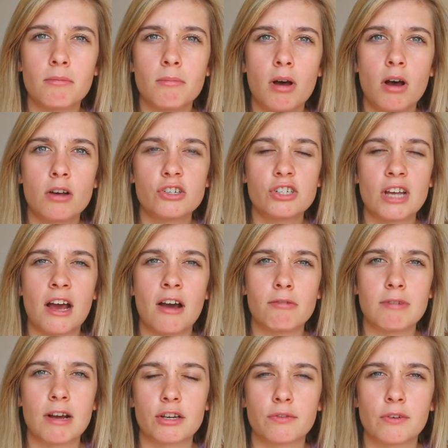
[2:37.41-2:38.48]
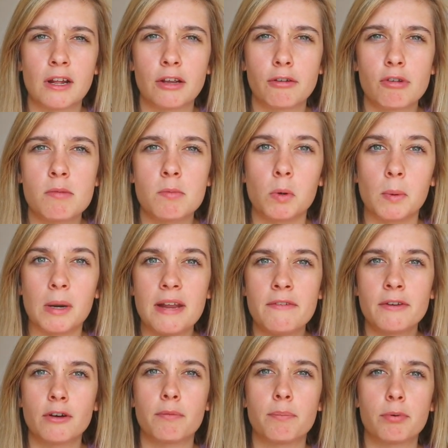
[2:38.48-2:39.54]
Martial, Rashford and Greenwood were
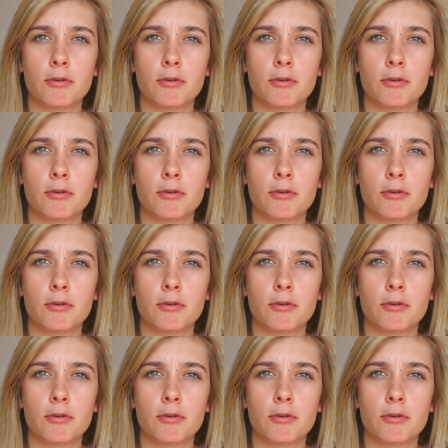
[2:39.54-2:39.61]
living off